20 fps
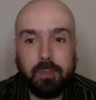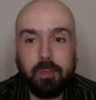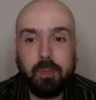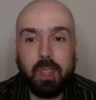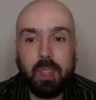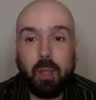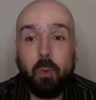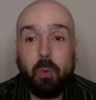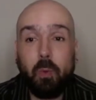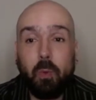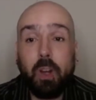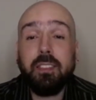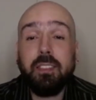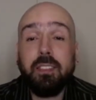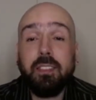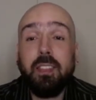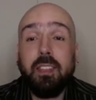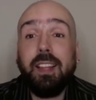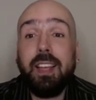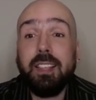what did I
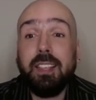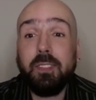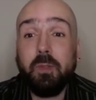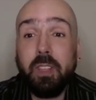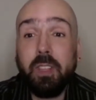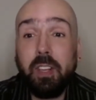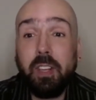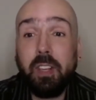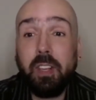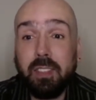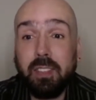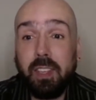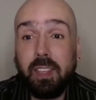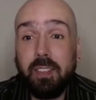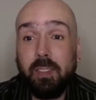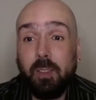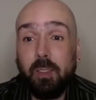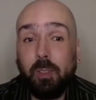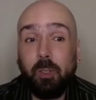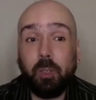say in the last video? I said,
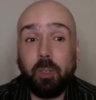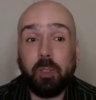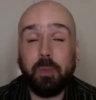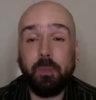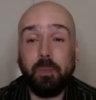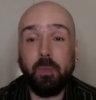look,